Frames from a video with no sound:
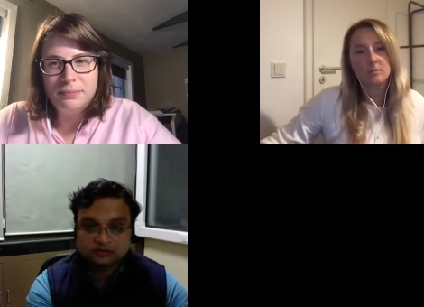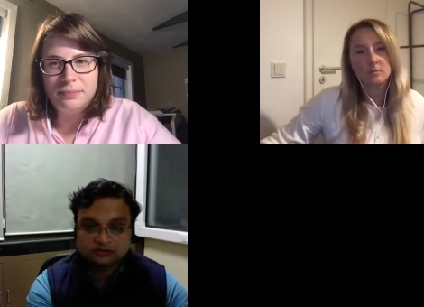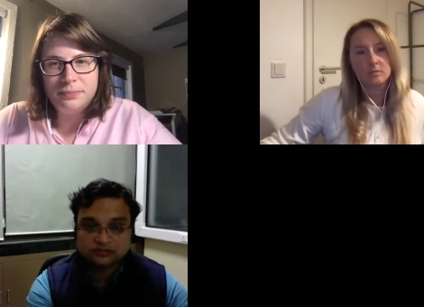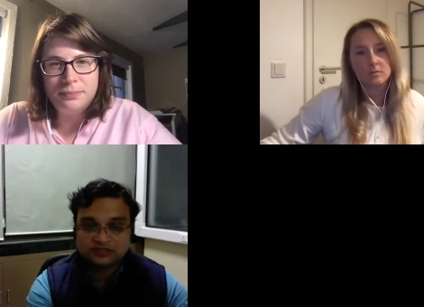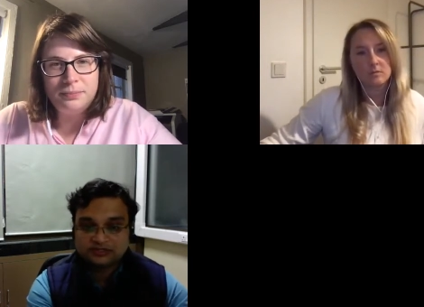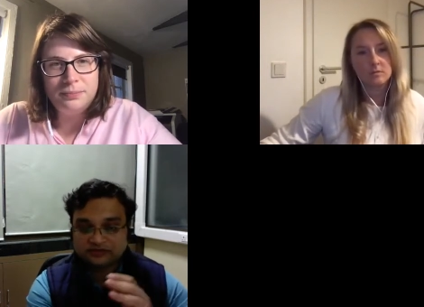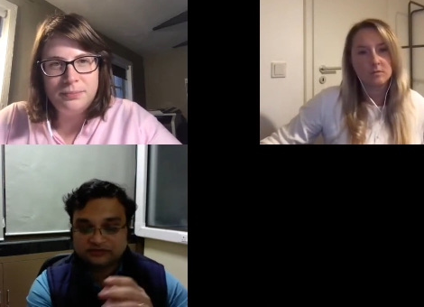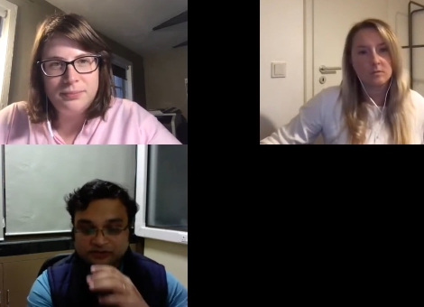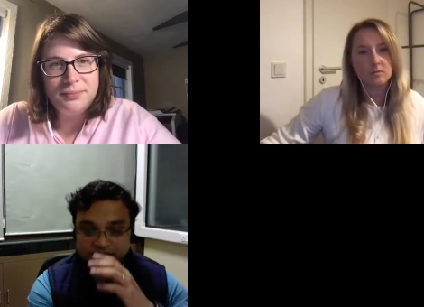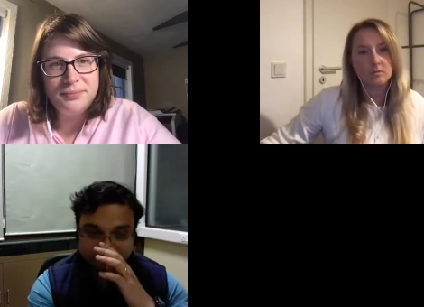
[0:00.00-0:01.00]
Speaker 1: just
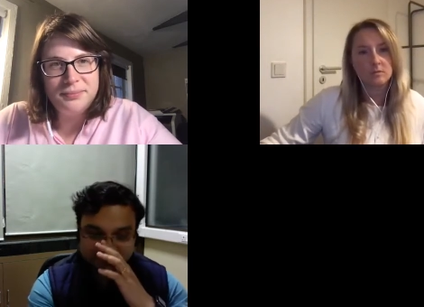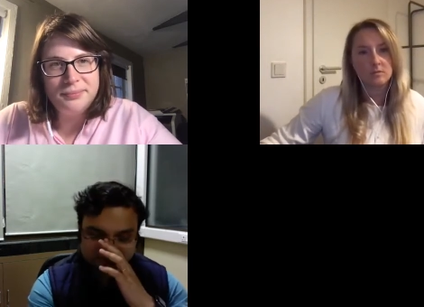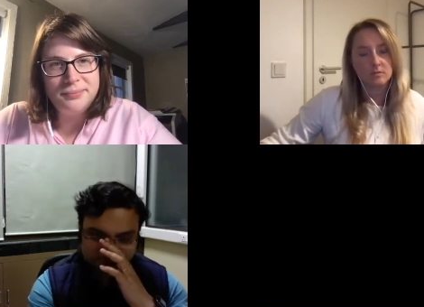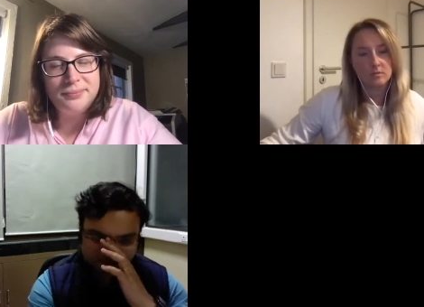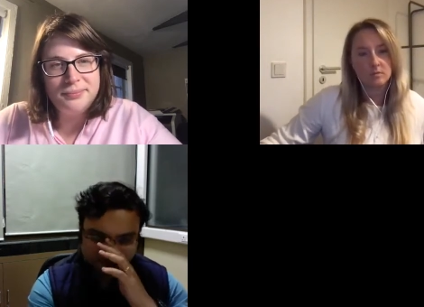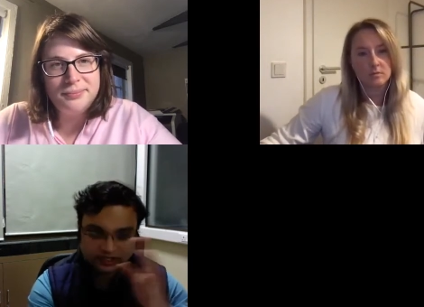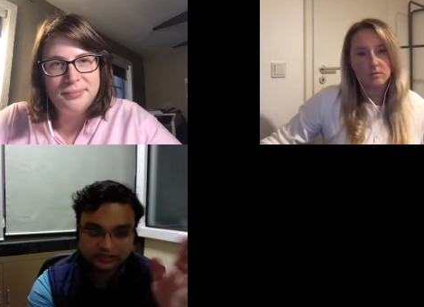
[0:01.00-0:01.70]
before I